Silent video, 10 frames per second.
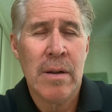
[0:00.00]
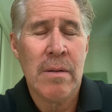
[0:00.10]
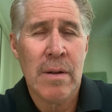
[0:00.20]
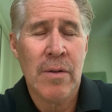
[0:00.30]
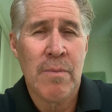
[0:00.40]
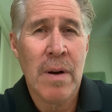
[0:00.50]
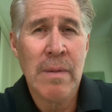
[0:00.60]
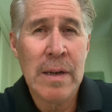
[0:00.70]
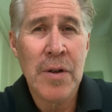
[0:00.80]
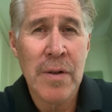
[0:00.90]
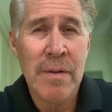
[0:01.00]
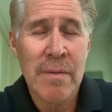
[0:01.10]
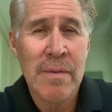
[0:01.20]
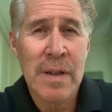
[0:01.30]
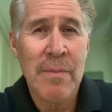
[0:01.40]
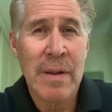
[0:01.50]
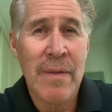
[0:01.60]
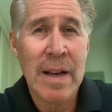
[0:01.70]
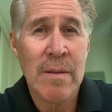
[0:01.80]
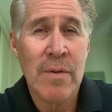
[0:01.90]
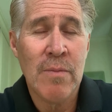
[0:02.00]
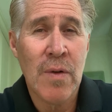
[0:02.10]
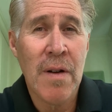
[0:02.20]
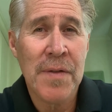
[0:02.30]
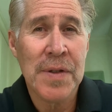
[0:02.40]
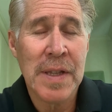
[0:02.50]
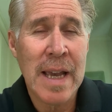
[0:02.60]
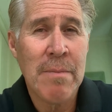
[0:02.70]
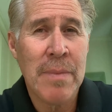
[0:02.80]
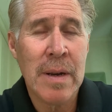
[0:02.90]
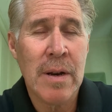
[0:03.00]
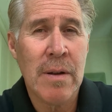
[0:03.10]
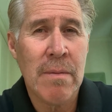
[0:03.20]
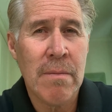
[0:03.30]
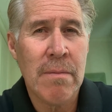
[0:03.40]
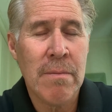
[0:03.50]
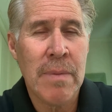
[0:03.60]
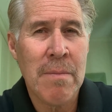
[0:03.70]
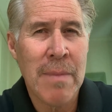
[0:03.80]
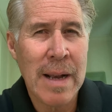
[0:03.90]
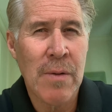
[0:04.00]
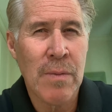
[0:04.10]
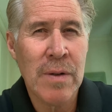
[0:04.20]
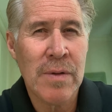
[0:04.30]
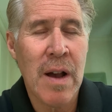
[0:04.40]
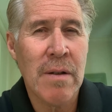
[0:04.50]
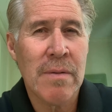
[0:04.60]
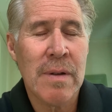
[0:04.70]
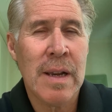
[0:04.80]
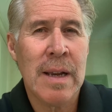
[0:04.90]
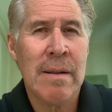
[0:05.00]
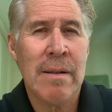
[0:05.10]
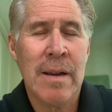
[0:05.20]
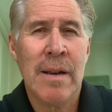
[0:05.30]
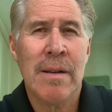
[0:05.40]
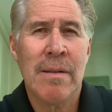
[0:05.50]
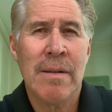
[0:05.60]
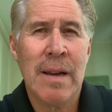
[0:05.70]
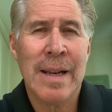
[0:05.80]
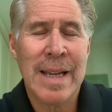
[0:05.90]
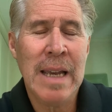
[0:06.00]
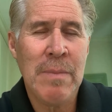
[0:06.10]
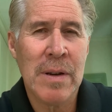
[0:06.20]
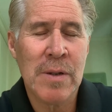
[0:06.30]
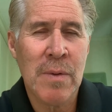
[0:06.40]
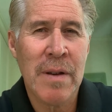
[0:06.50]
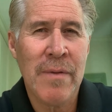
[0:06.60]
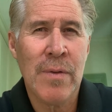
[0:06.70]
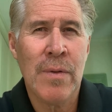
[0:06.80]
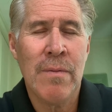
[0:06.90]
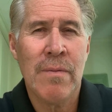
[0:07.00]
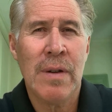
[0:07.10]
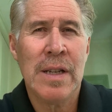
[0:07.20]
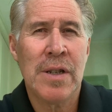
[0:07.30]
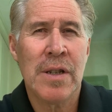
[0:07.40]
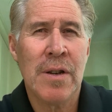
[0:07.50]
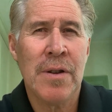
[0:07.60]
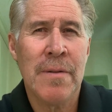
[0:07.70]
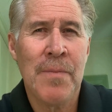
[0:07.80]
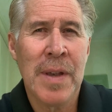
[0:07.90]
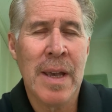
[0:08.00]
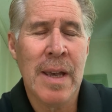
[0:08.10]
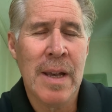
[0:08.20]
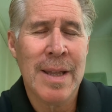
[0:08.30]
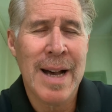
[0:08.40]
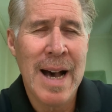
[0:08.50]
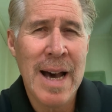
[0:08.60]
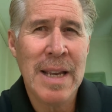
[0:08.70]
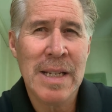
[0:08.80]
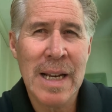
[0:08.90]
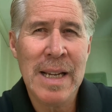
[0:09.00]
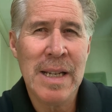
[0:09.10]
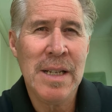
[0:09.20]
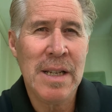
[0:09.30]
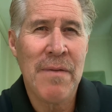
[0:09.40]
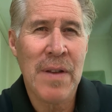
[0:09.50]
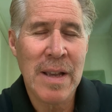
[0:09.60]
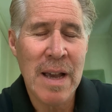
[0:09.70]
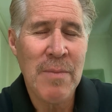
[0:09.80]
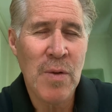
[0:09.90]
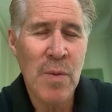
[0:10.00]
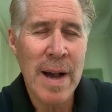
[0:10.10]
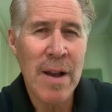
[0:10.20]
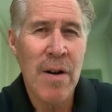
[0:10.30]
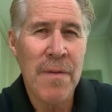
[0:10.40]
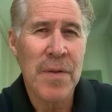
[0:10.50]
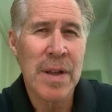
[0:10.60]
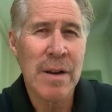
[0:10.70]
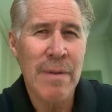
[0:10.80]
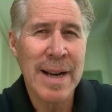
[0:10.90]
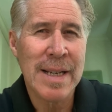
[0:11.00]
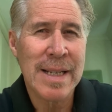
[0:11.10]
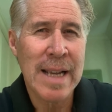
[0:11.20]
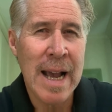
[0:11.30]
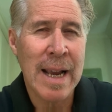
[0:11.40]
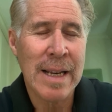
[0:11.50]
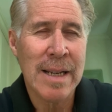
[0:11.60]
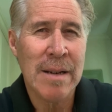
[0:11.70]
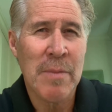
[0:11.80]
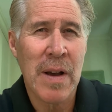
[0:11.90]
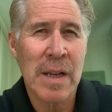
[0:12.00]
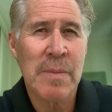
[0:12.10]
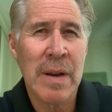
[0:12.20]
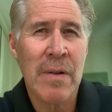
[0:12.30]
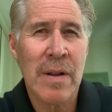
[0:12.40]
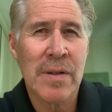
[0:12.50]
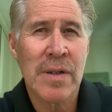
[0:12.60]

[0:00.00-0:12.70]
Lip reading: You'll probably learn something valuable more often than that, but make a real note and keep it as one of your lessons learned. The hardest lessons, if they come your way, offer the greatest gain in my experience.